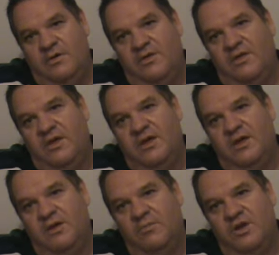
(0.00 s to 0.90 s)
Do you think
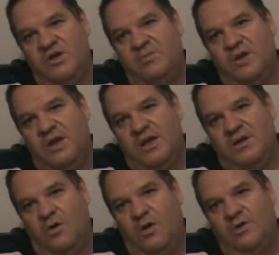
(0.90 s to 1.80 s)
you can
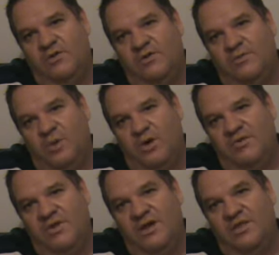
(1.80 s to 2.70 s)
manipulate God just by
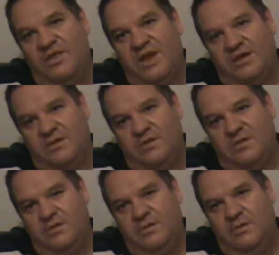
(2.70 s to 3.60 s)
saying thank you?